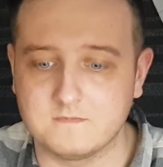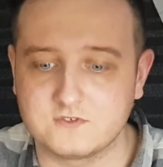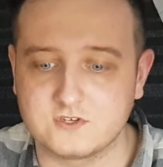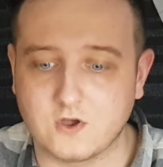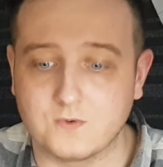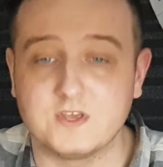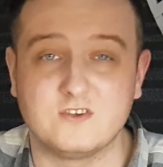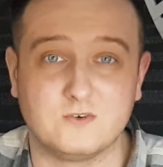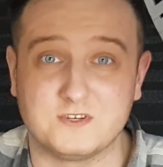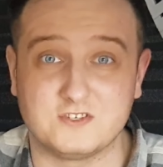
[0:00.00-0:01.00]
So you
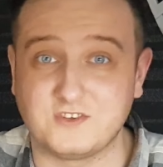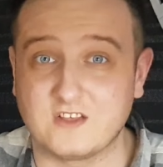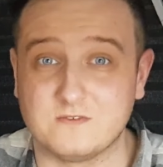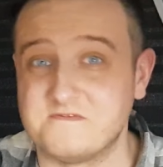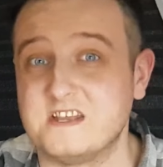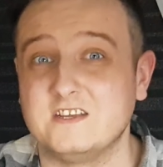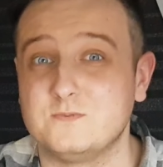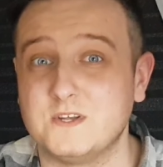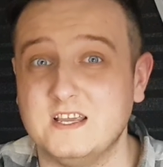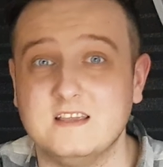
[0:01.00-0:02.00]
could always just get some
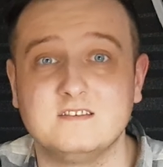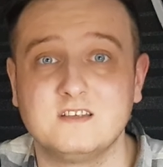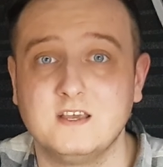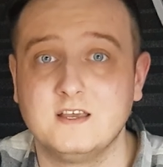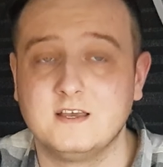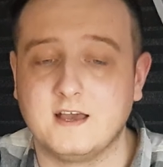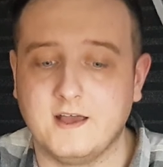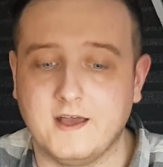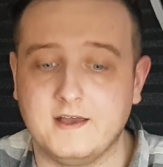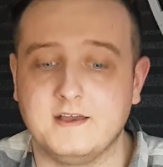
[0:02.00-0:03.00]
vintage bunny ears
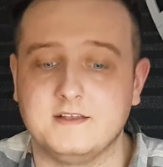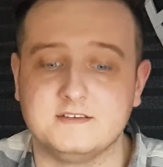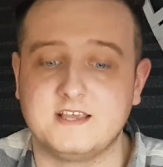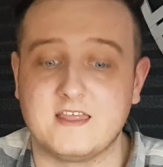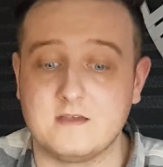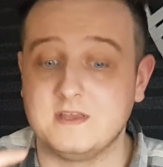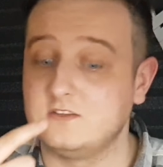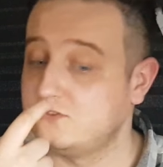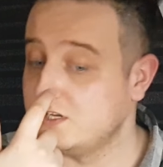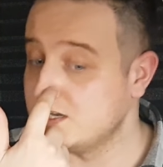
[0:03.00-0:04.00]
and get them
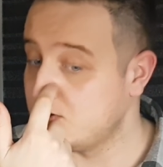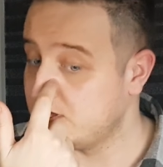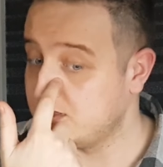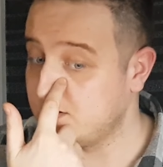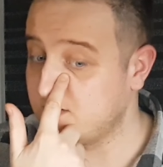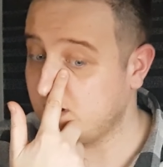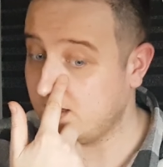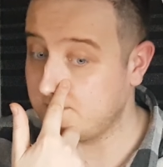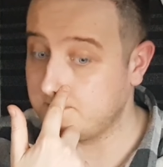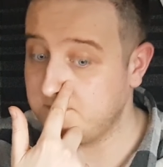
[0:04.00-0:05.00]
in, so you know that
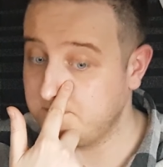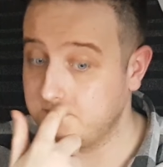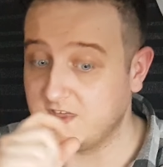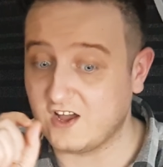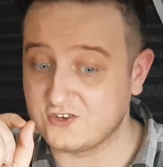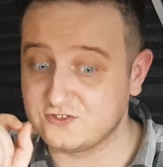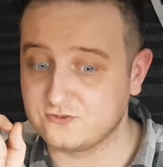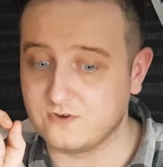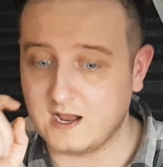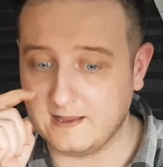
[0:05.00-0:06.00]
they are
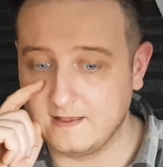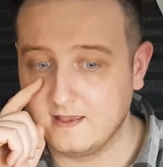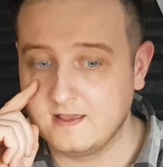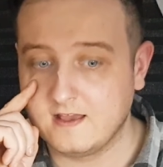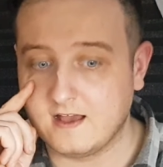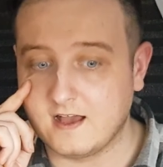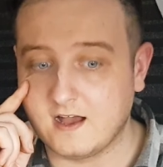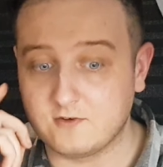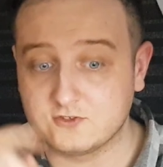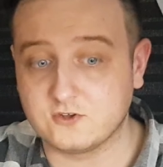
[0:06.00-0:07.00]
just right.
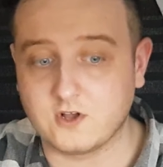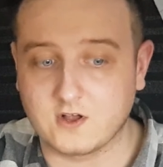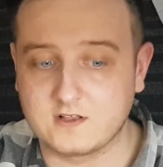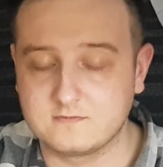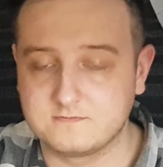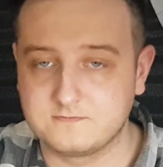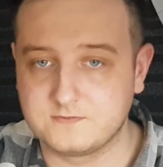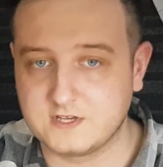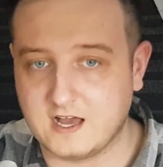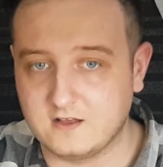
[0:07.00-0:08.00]
I've also got
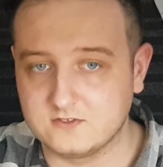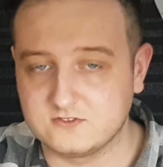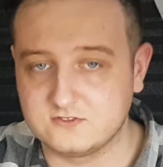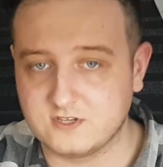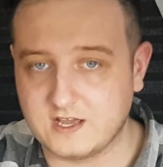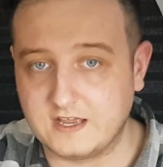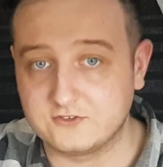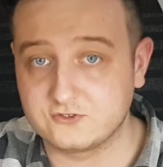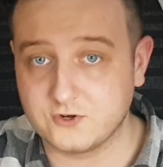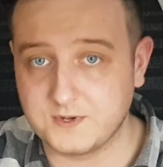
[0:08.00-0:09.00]
Cal's
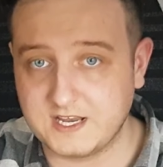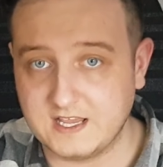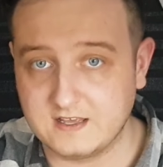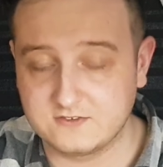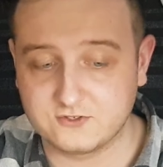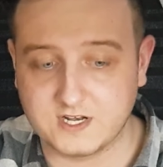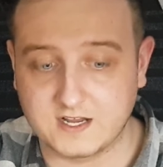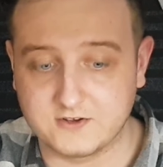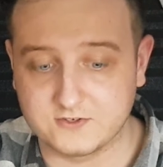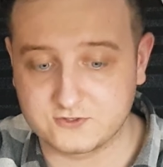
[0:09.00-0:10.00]
screw in here, screen
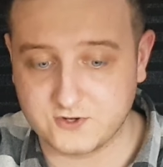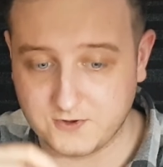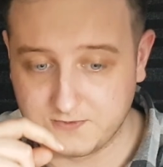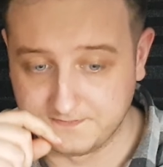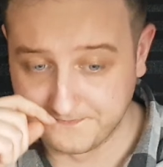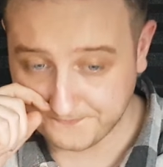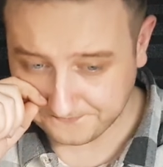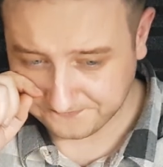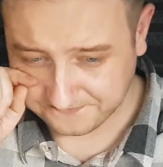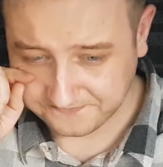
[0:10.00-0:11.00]
accurate screw.
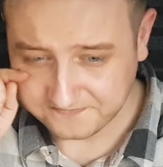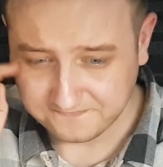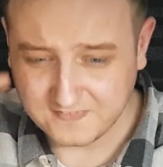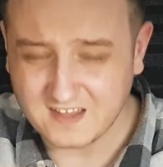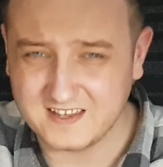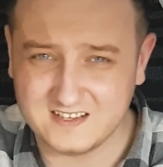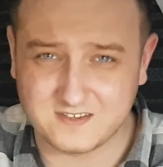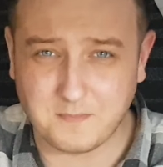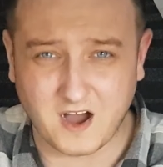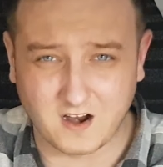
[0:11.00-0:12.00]
I think it's
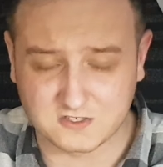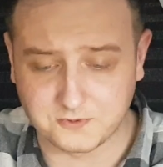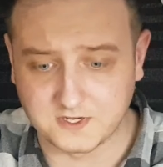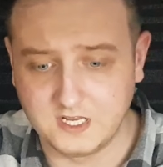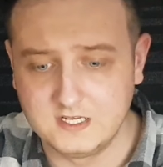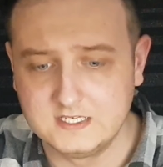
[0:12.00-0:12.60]
the Parks one.